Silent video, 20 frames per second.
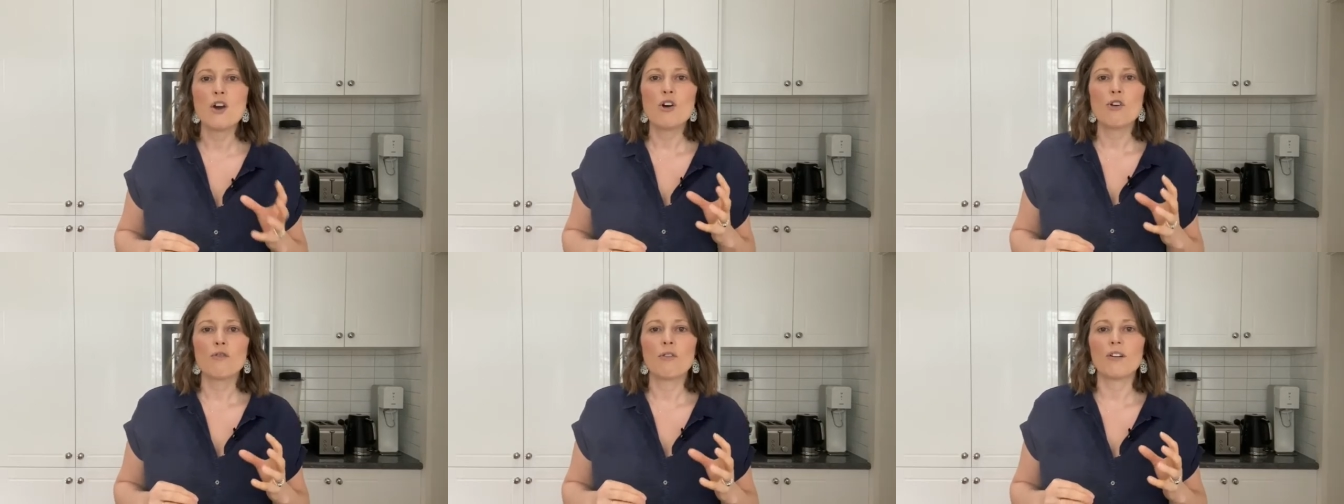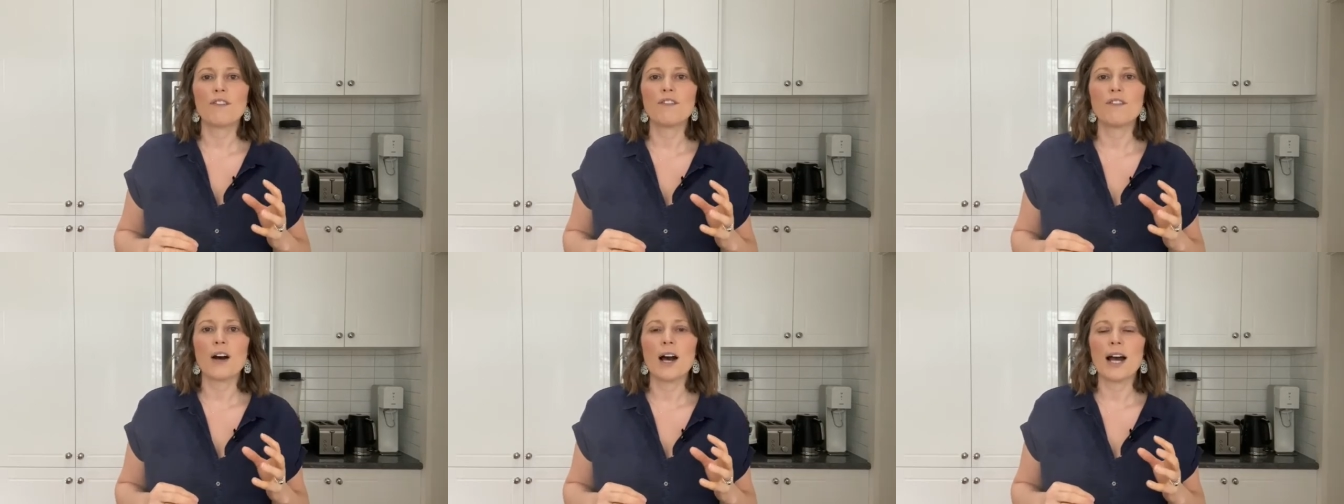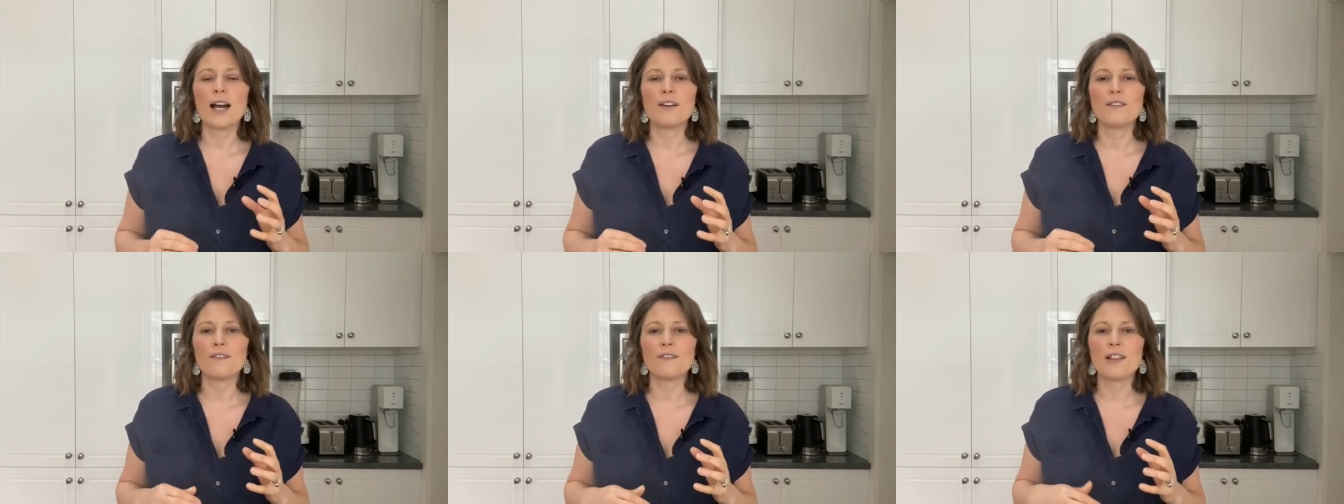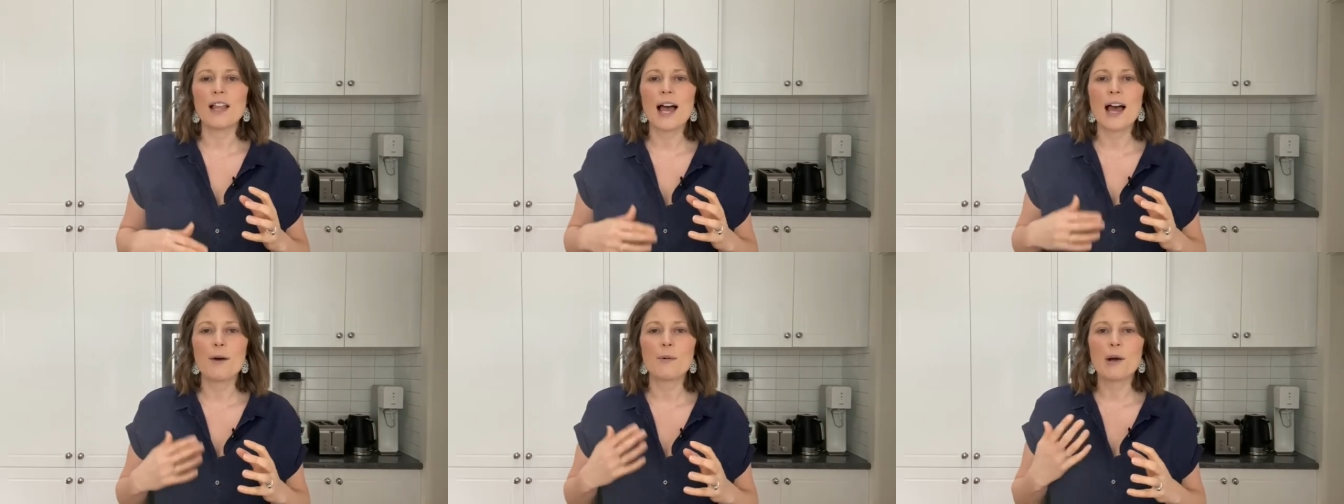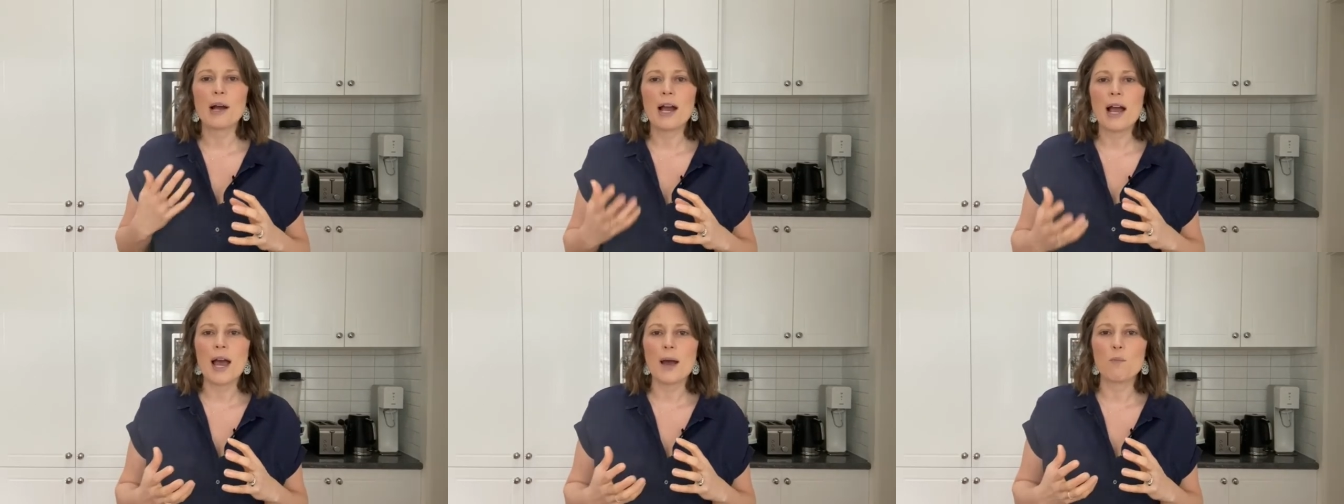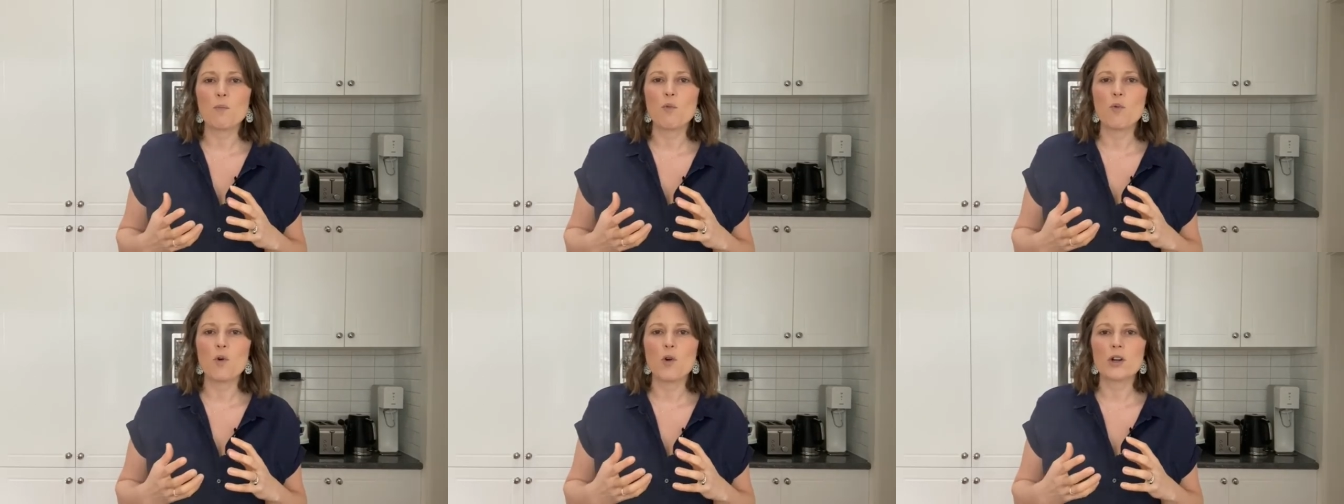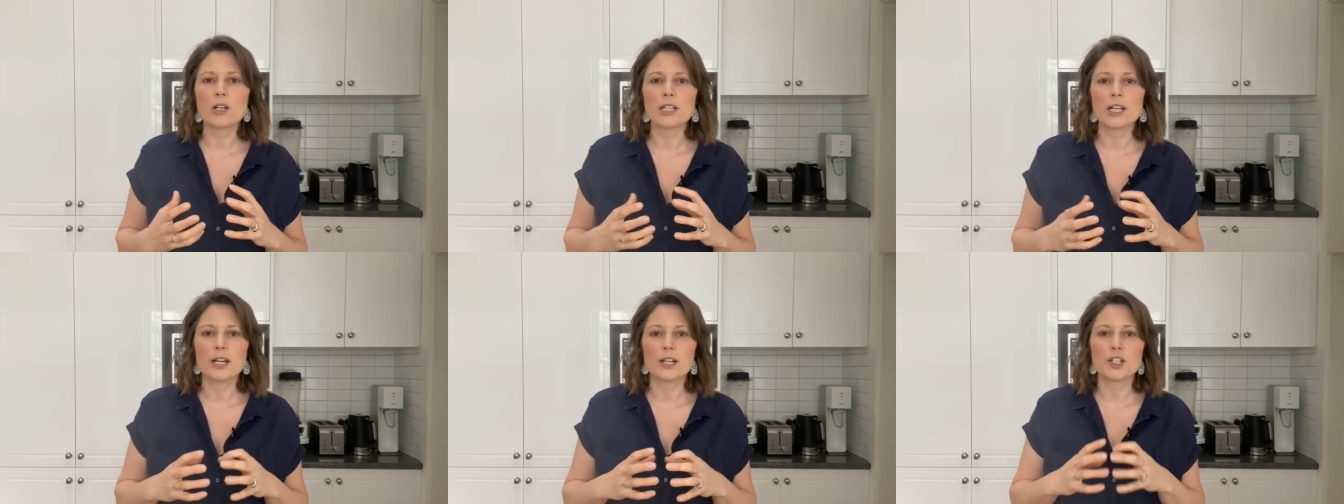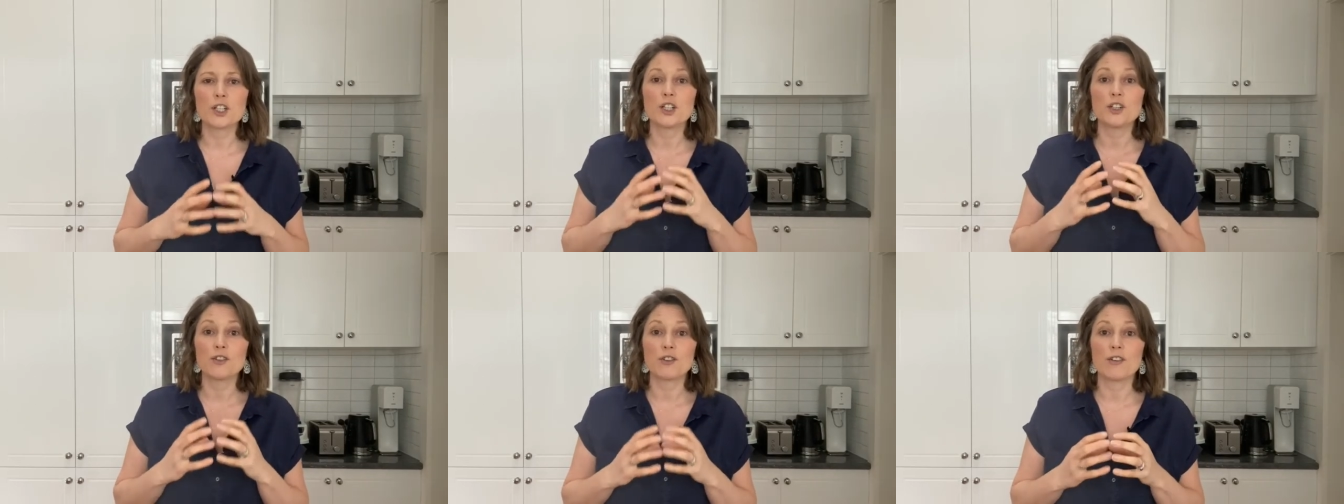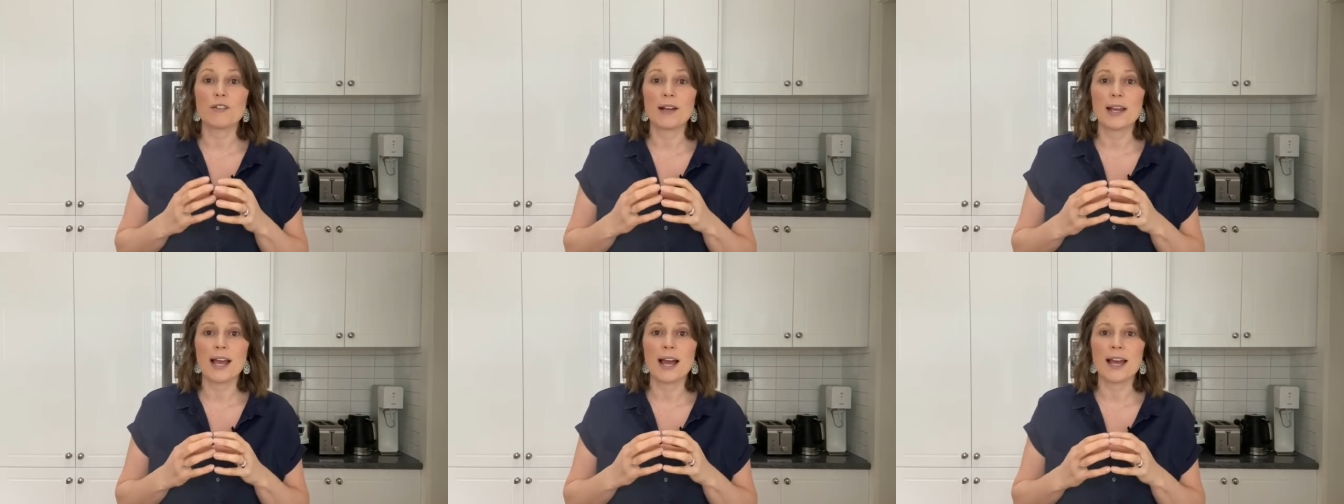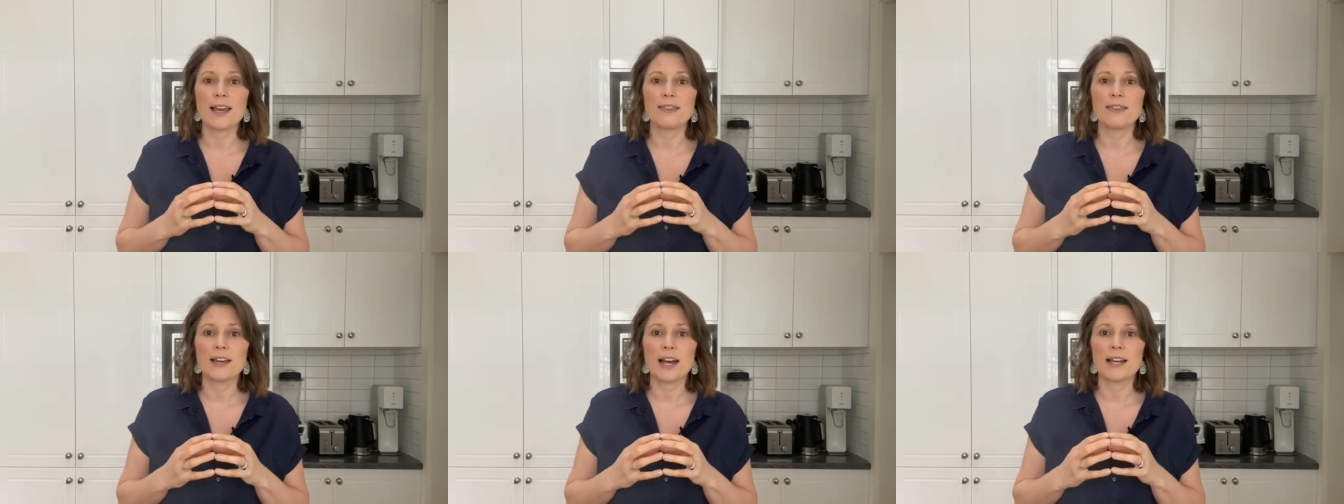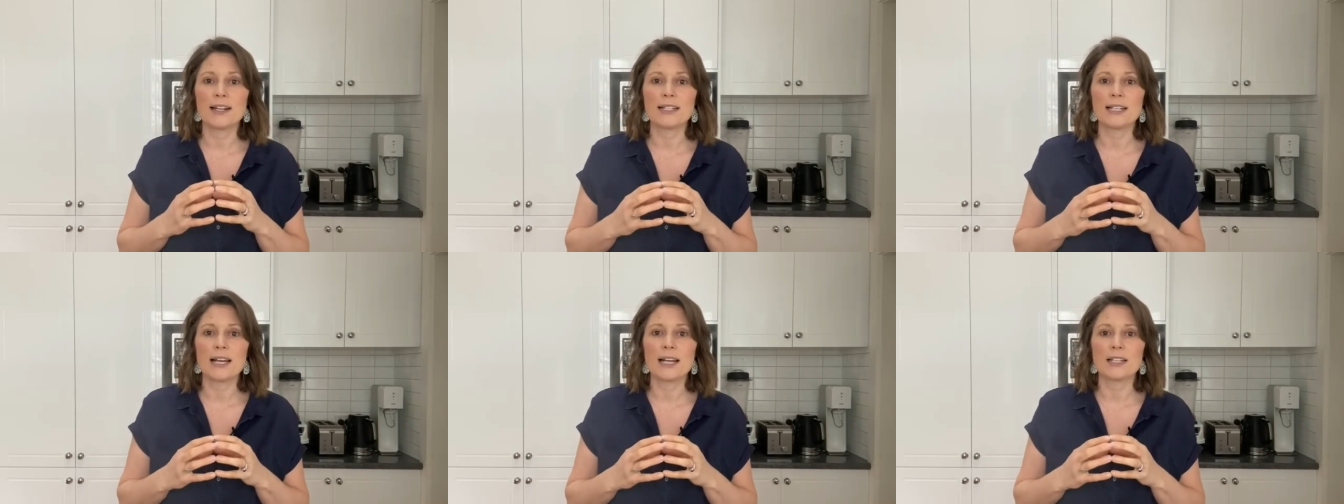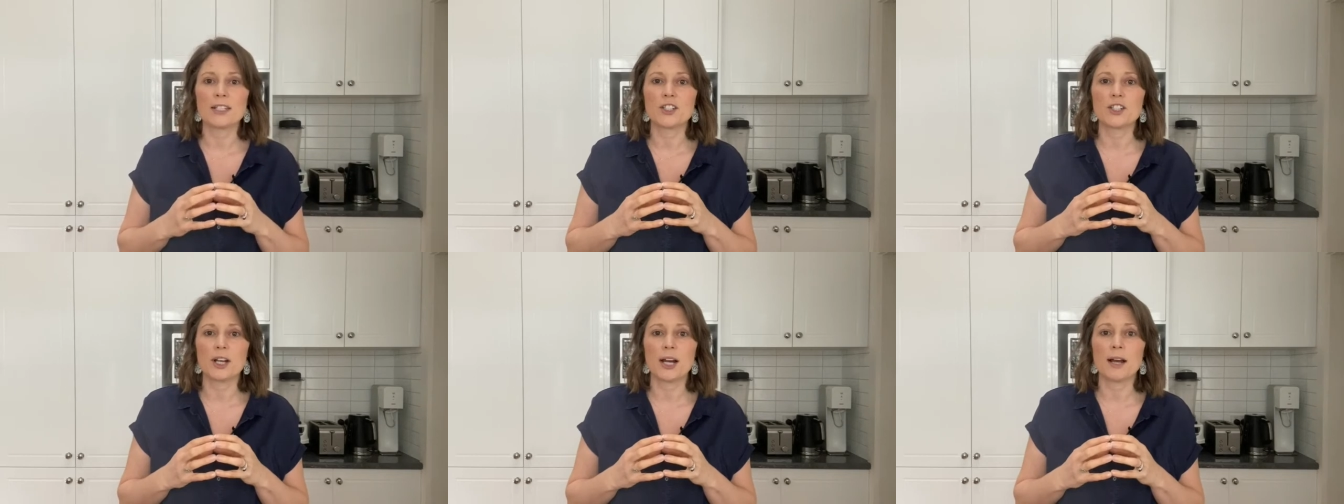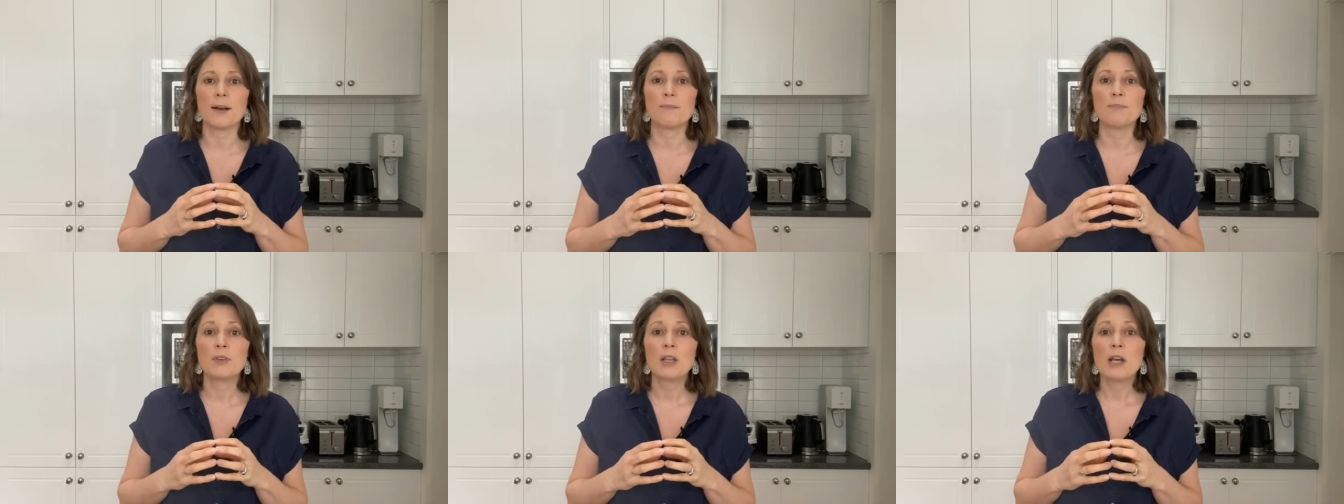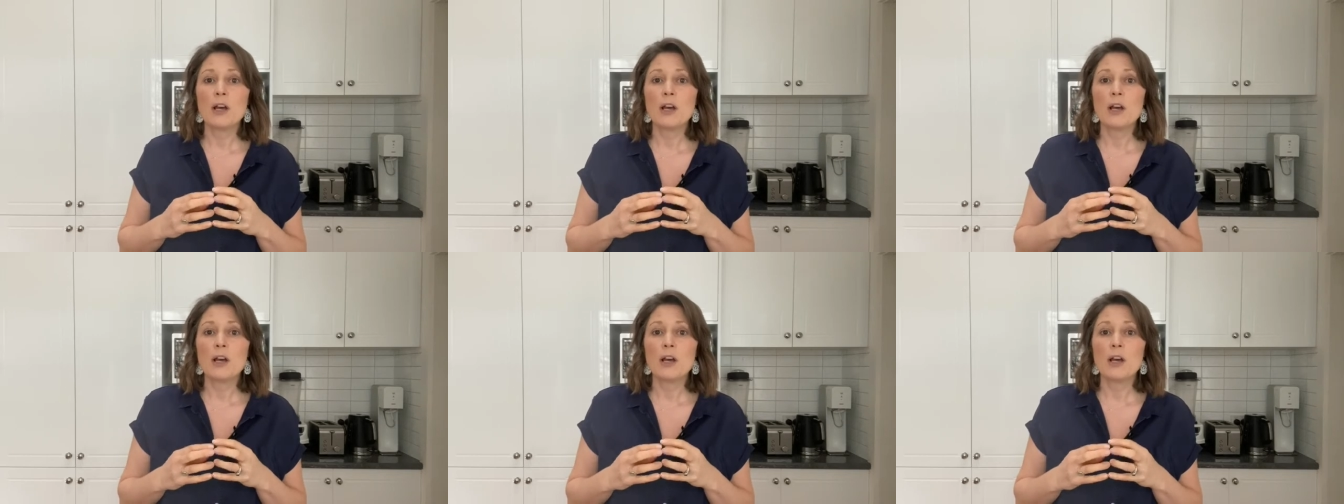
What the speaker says: refined flour and water to create that texture.